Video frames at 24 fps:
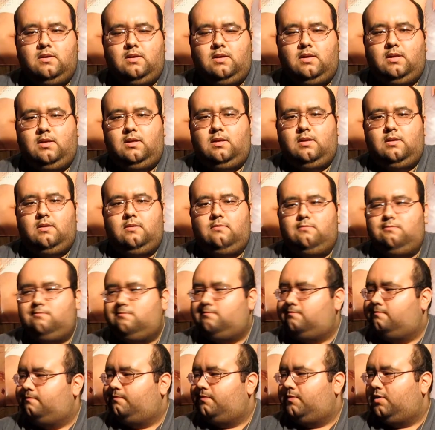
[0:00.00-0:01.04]
And
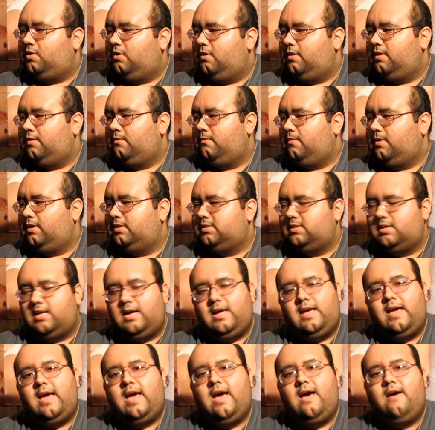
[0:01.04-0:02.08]
the only ones that I
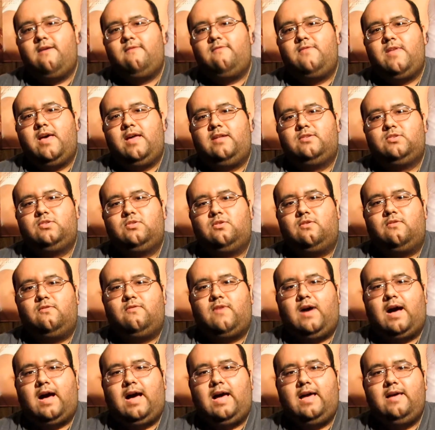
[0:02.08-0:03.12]
have that
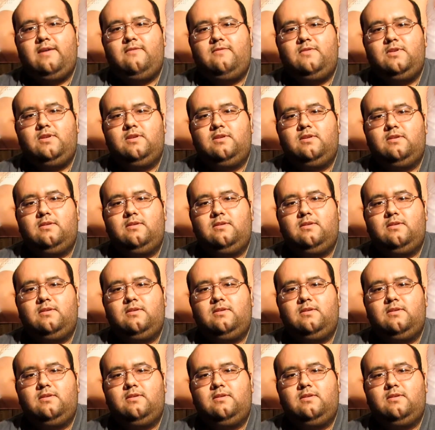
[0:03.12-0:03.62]
survived